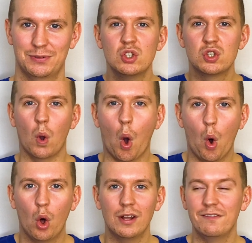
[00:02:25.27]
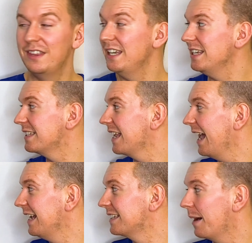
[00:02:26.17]
So all of these
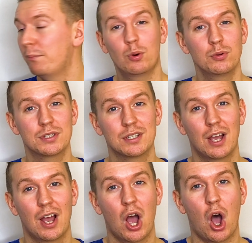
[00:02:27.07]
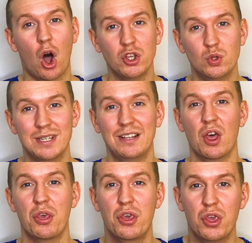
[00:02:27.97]
examples are using the
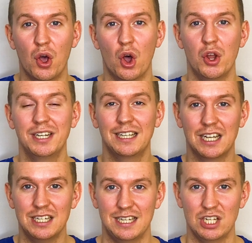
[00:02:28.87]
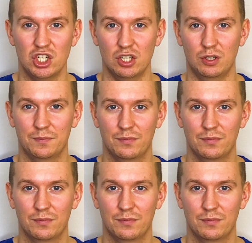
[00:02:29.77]
third conditional.